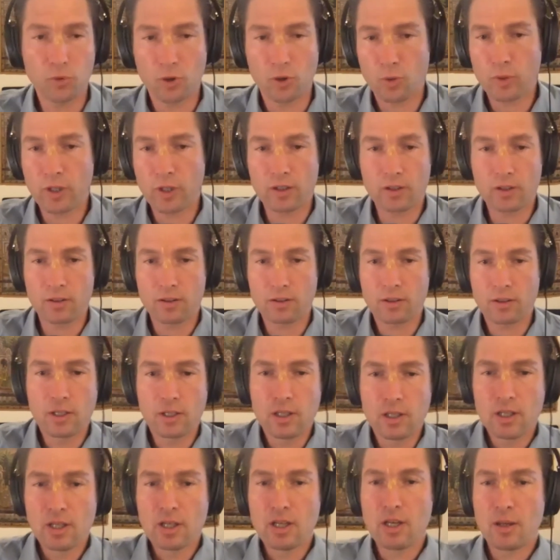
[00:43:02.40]
we can
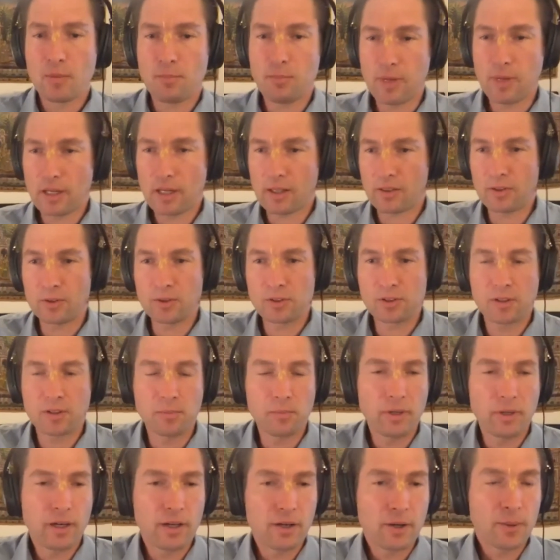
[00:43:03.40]
make those, the
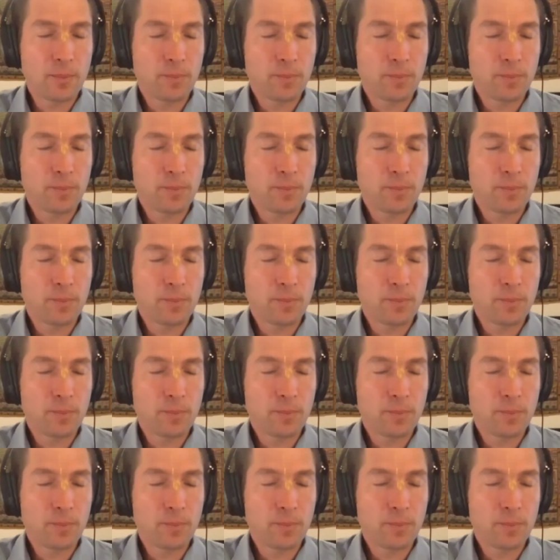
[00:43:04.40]
better.